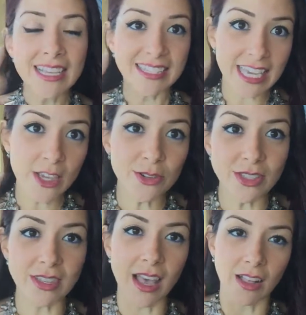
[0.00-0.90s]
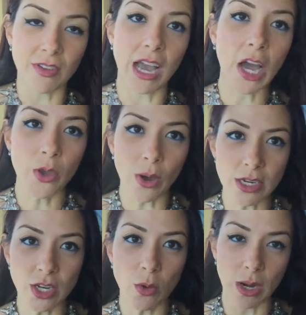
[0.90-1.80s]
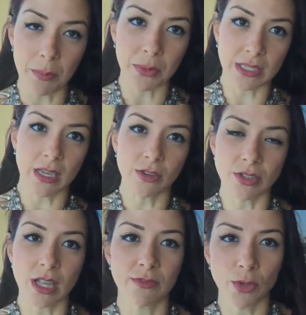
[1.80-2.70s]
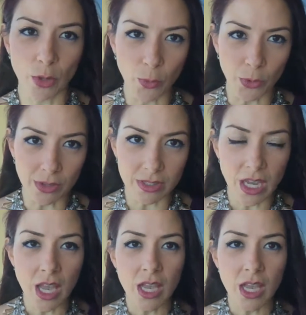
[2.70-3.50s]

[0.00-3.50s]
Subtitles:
seeing yourself and how you actually want to present yourself to the world.